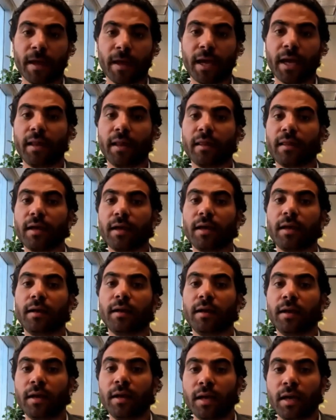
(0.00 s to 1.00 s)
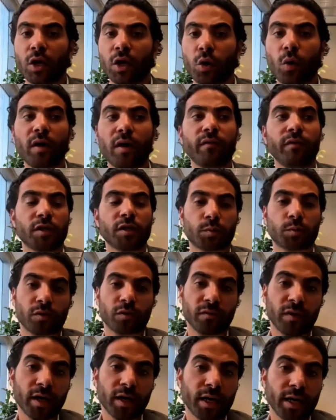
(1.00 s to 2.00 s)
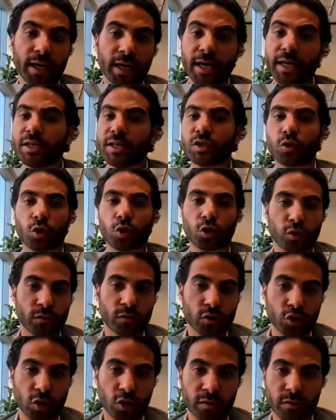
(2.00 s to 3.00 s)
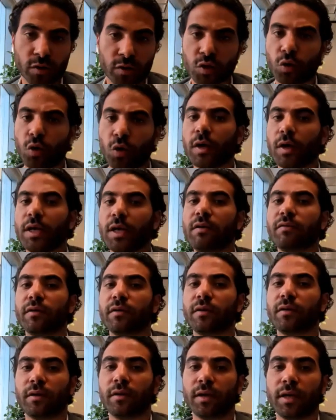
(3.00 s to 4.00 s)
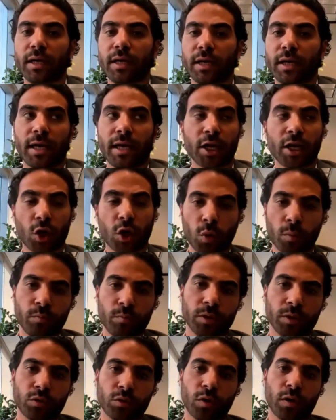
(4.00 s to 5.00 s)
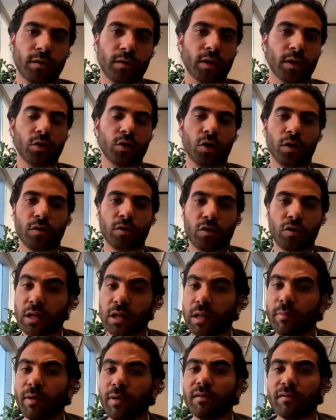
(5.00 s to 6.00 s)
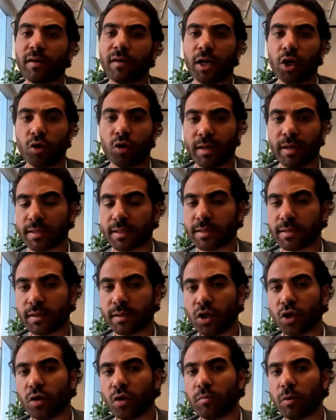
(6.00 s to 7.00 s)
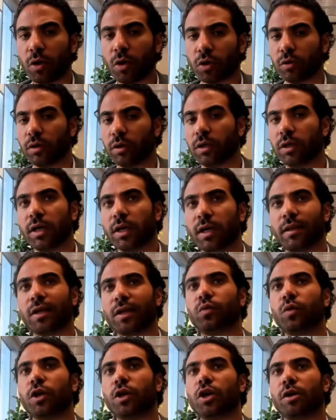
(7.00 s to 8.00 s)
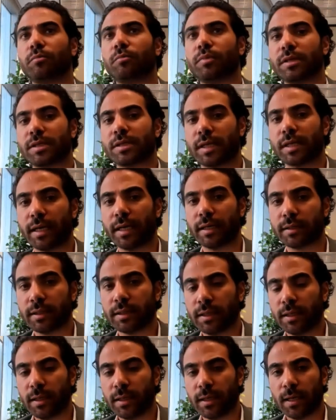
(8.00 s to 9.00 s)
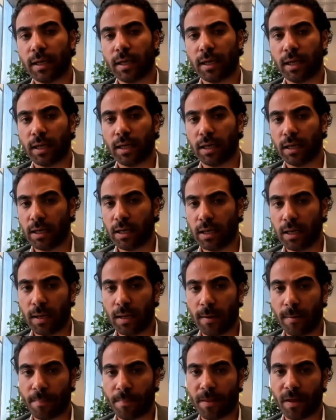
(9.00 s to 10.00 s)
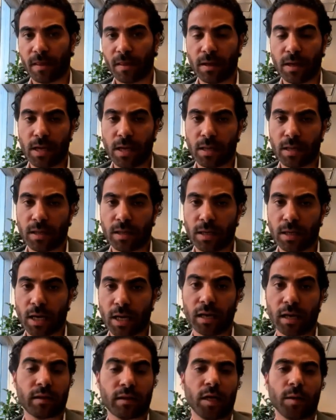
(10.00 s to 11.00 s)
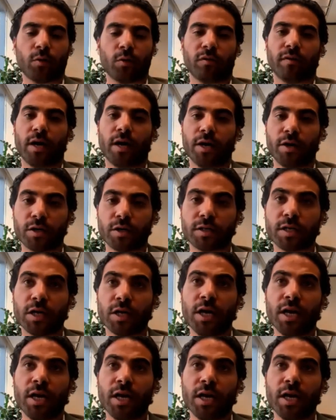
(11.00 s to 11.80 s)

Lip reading: And then whoever is providing any sort of service or even an equipment or a technology, it will be a value-based model that will compensate the healthcare providers.